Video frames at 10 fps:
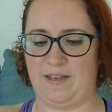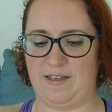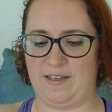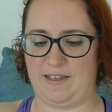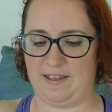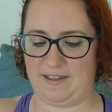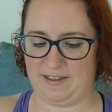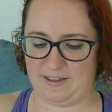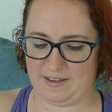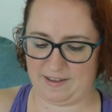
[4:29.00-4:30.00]

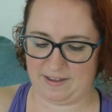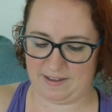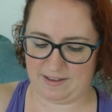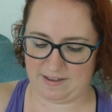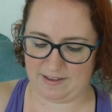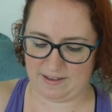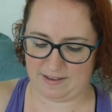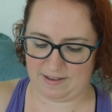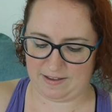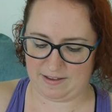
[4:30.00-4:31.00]

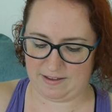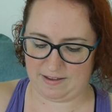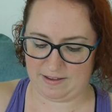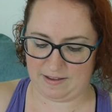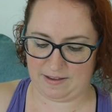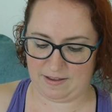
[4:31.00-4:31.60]
[no speech]